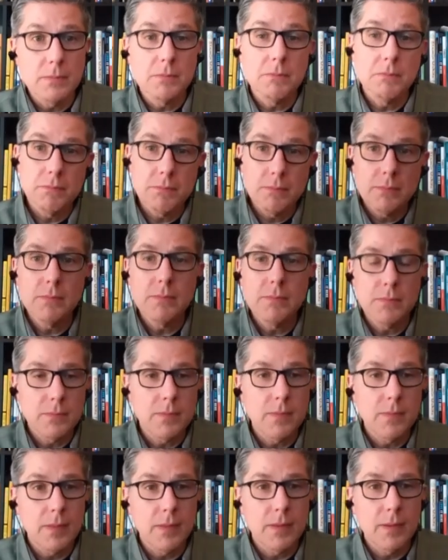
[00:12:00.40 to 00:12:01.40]

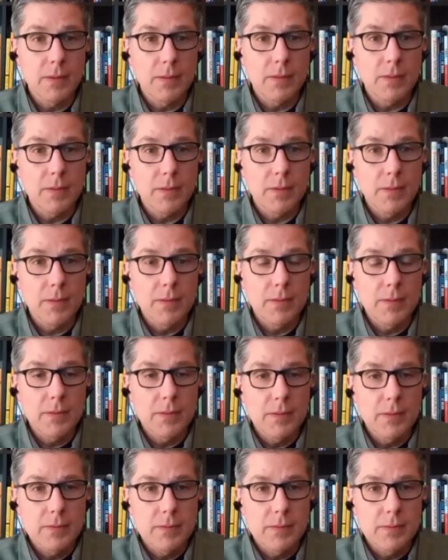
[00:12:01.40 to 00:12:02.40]

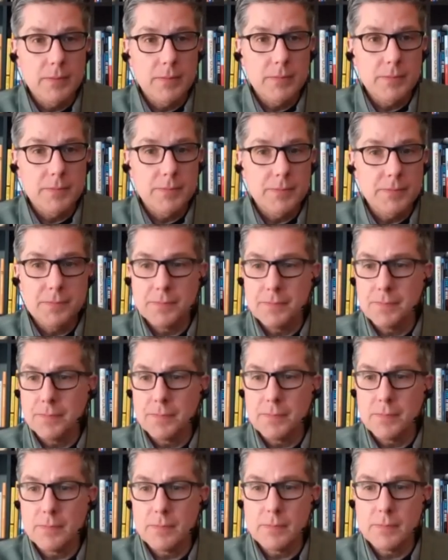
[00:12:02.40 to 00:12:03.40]

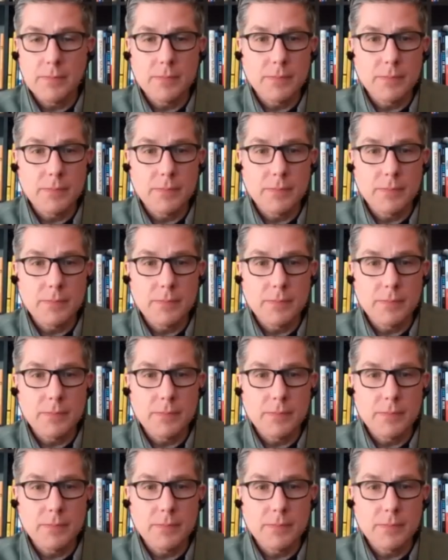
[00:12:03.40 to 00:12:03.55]
(silent)